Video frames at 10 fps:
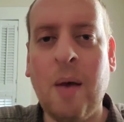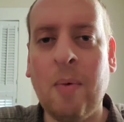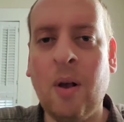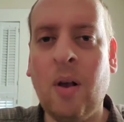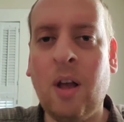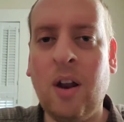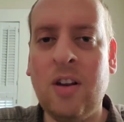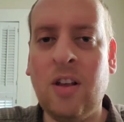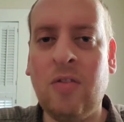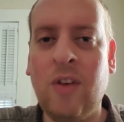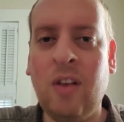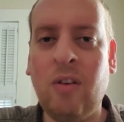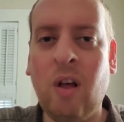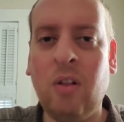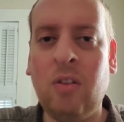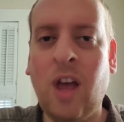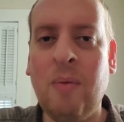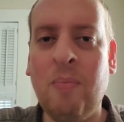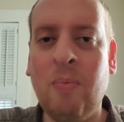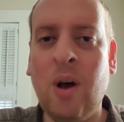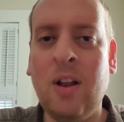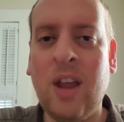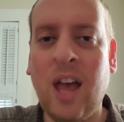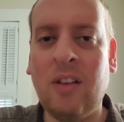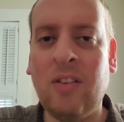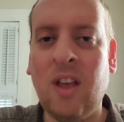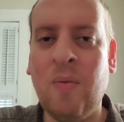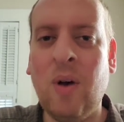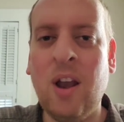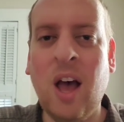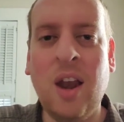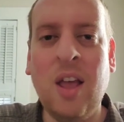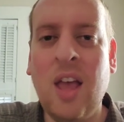I'm going to just face all type 1 decks and whatnot.